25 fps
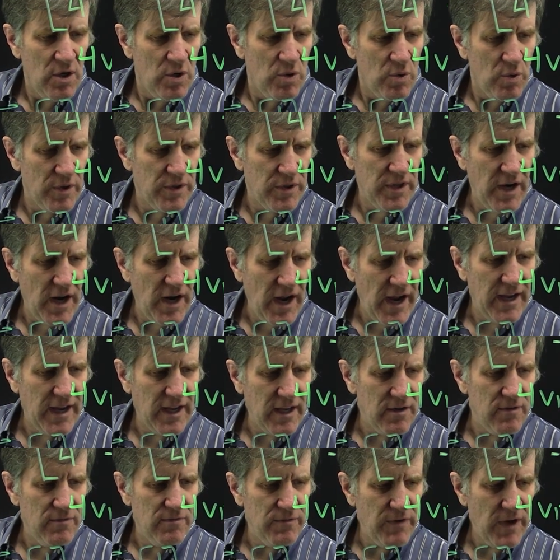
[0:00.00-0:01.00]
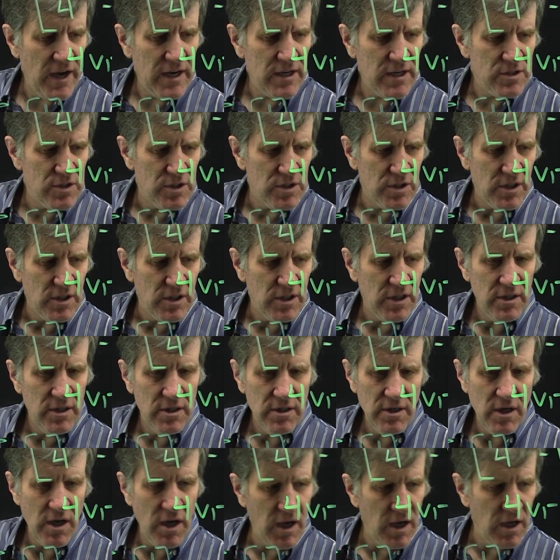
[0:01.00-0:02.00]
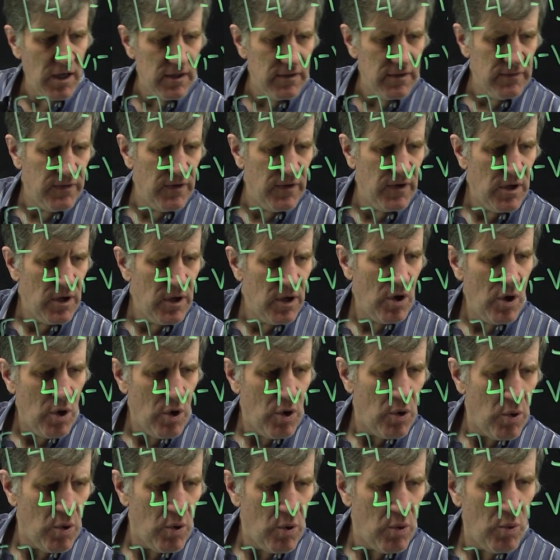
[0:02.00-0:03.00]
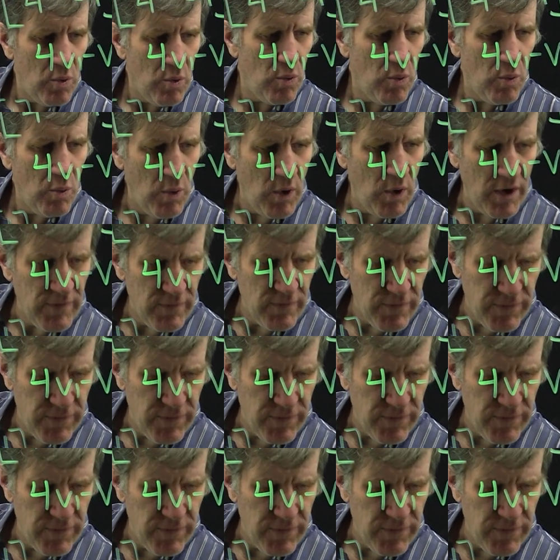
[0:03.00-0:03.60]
with an eigenvector of 1,